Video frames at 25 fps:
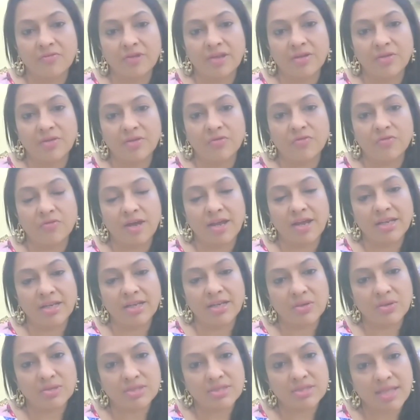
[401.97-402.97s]
and you
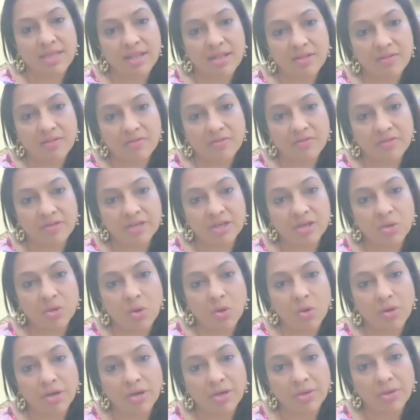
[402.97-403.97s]
find yourself in a
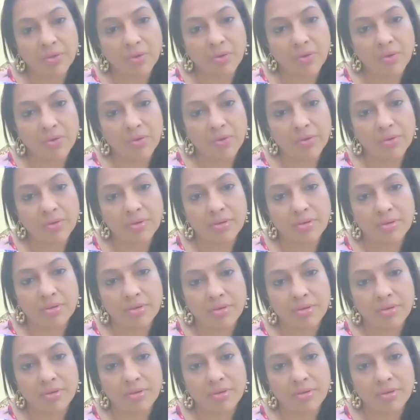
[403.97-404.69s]
corridor,